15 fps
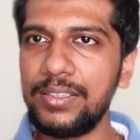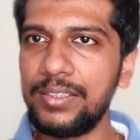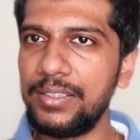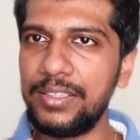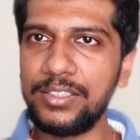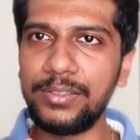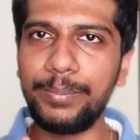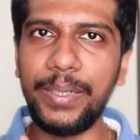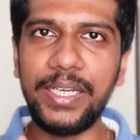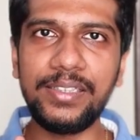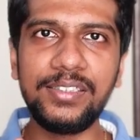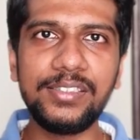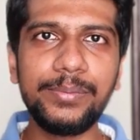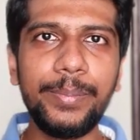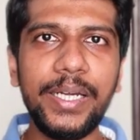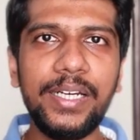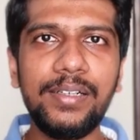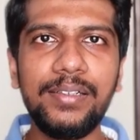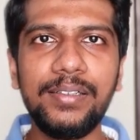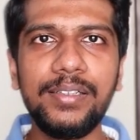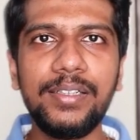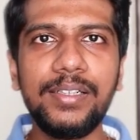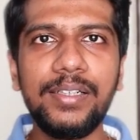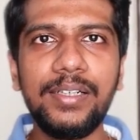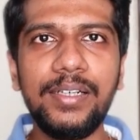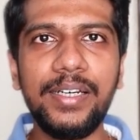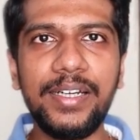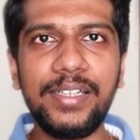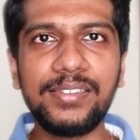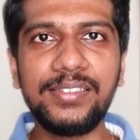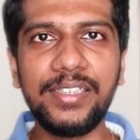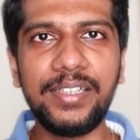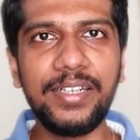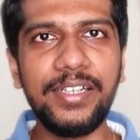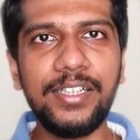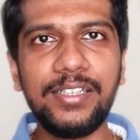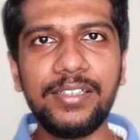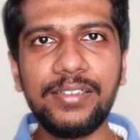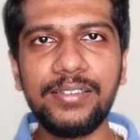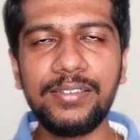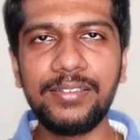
this is bad, let us secrete